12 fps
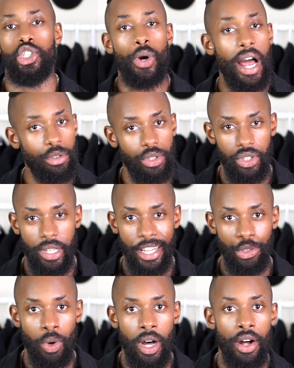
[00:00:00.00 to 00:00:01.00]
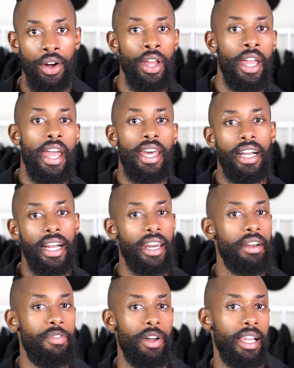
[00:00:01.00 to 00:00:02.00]
trousers as well, and I kind
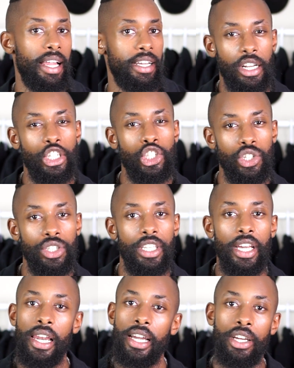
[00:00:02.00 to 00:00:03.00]
of felt like I should get like